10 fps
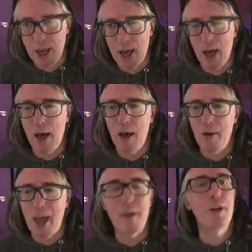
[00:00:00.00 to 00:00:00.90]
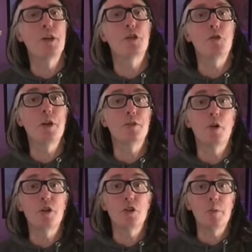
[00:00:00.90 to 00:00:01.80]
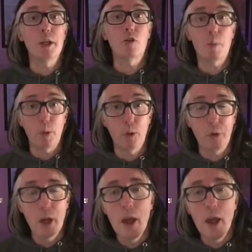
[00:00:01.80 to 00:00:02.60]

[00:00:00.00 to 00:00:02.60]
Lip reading: Heavy industry is going to be crippled.